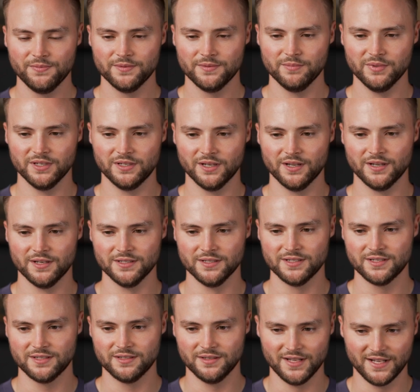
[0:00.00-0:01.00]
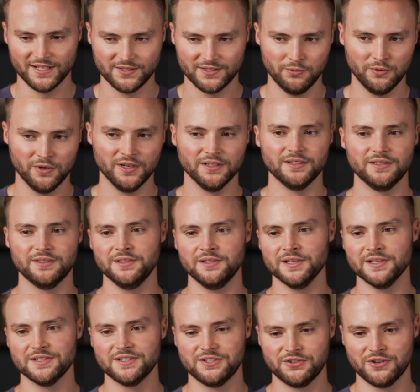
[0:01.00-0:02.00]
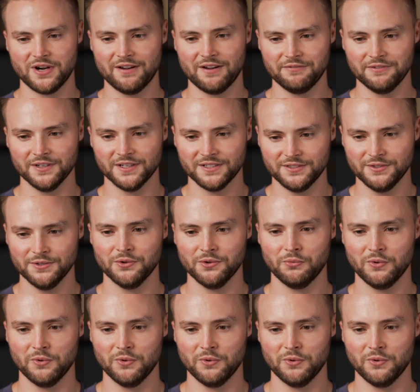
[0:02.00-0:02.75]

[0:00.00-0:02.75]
because that's what gets traffic to the